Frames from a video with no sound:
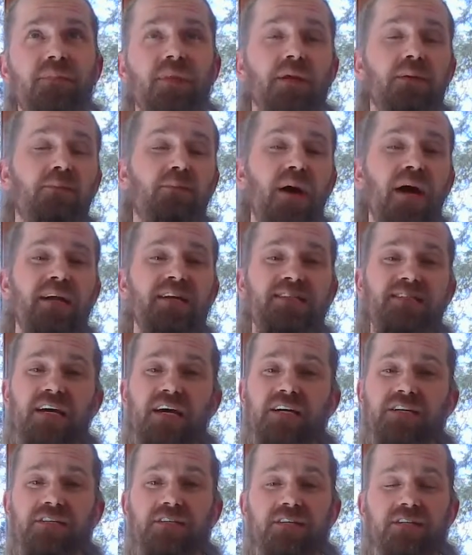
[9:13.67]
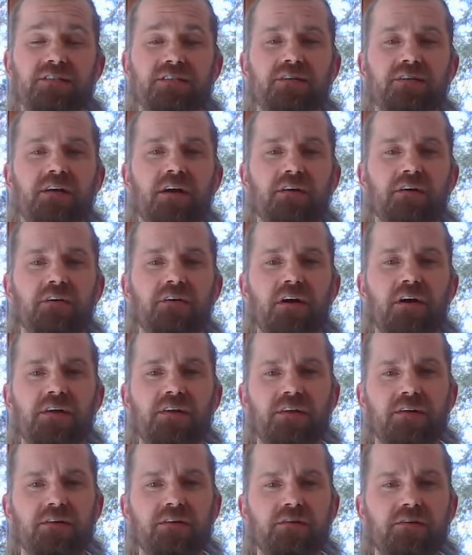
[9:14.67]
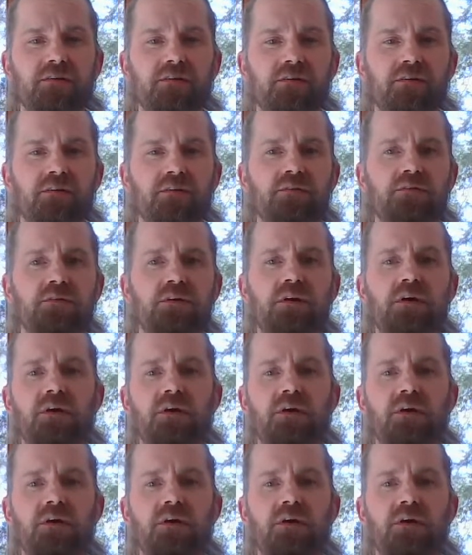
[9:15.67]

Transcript: Meditation is another great thing that you can do.